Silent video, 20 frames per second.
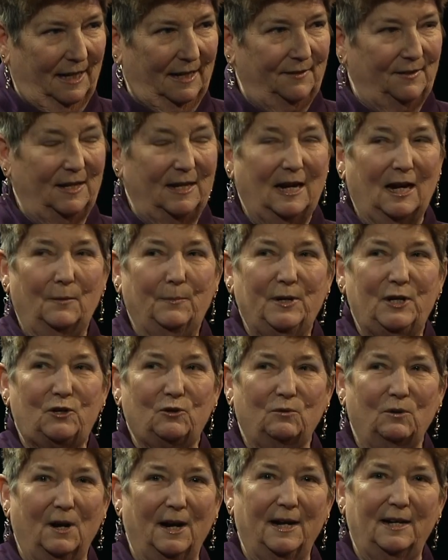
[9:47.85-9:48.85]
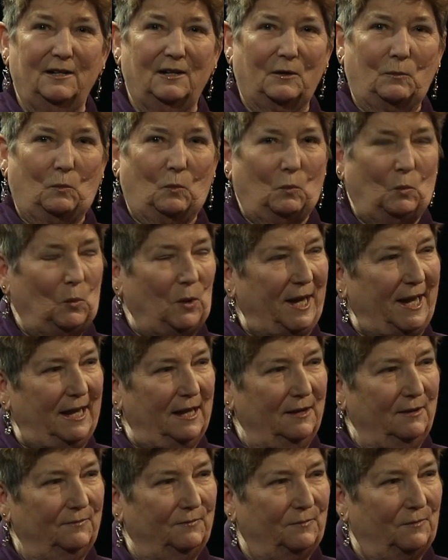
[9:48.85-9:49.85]
And then I'll be trying to
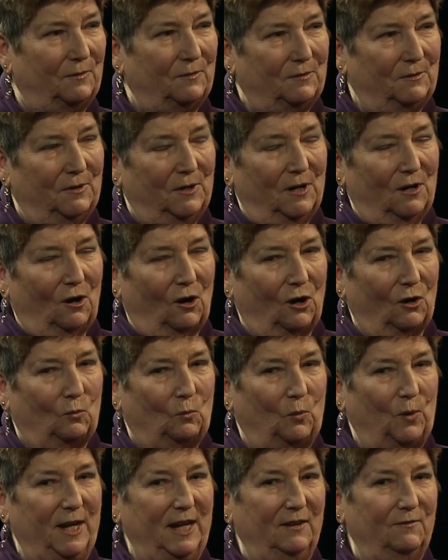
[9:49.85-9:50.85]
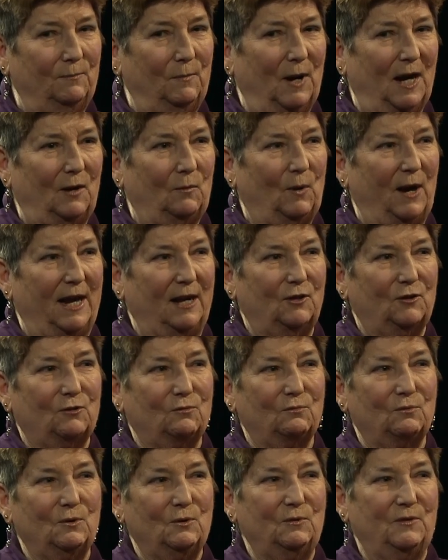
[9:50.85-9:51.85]
weave my way
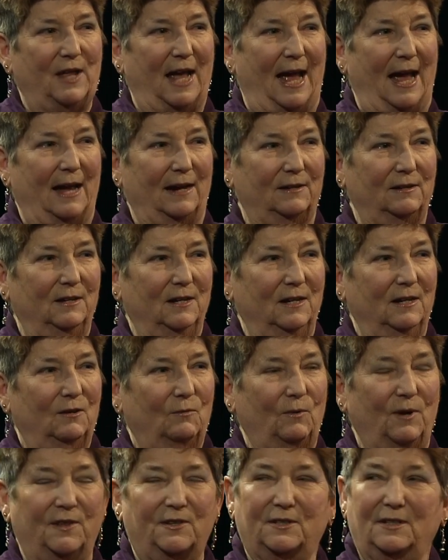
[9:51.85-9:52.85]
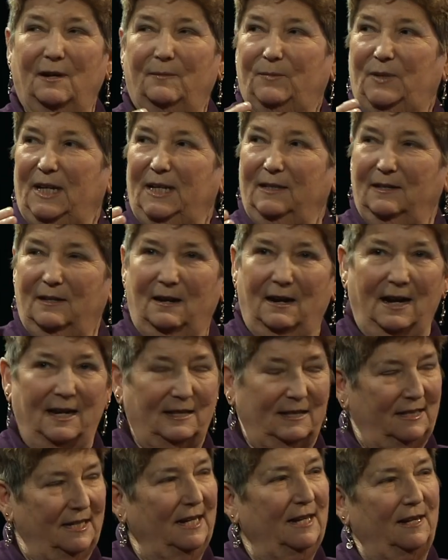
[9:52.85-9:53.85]
through that with something that I
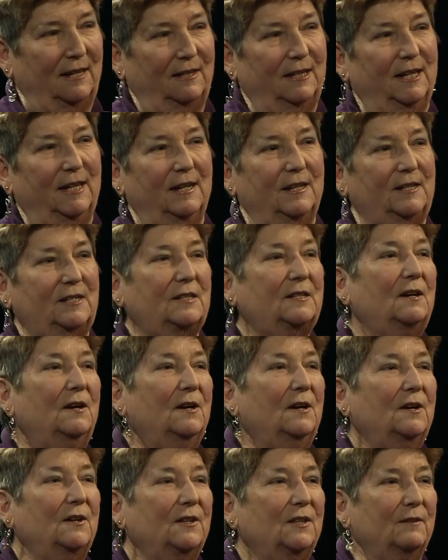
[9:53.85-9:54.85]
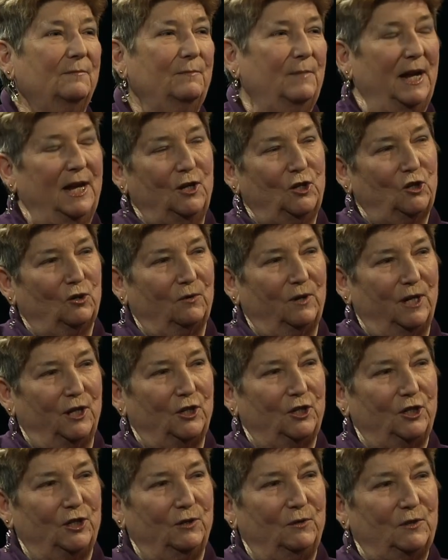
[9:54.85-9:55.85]
think hits the major
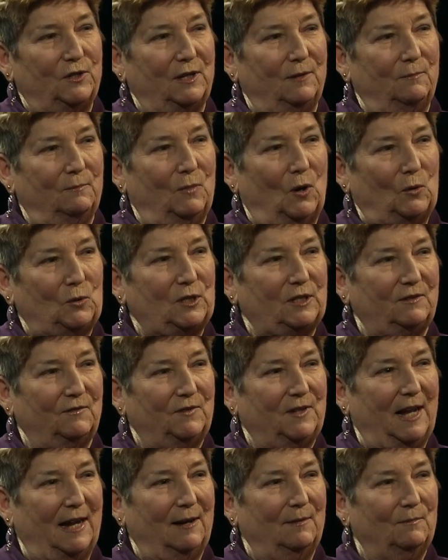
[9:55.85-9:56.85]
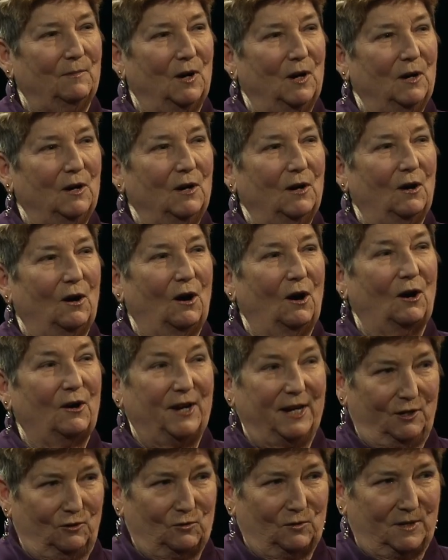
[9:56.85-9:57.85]
issues that most of them are
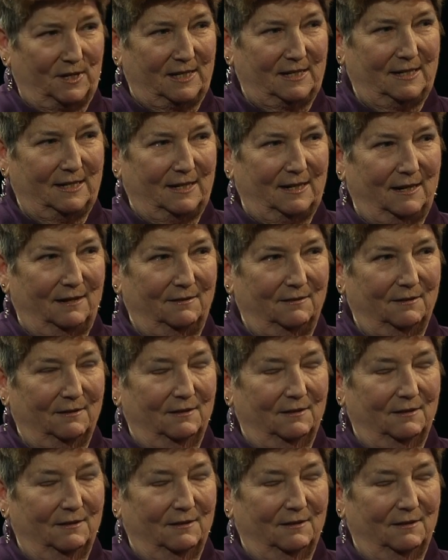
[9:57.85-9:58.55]
interested in.